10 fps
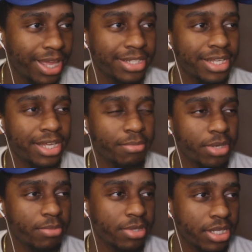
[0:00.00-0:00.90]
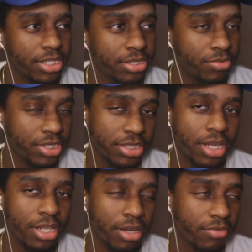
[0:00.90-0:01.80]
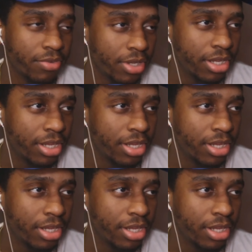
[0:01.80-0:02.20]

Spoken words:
gaslighting manipulation, which I love,